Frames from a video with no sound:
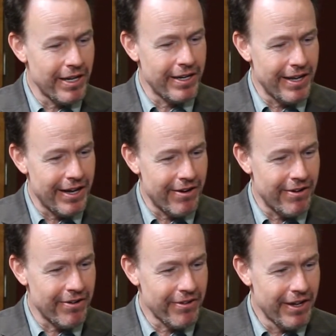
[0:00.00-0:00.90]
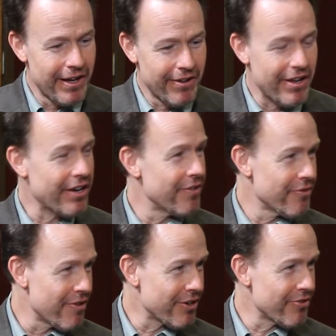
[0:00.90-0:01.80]
and our Executive
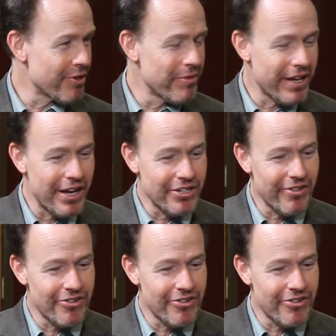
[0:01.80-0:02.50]
Director of Communications,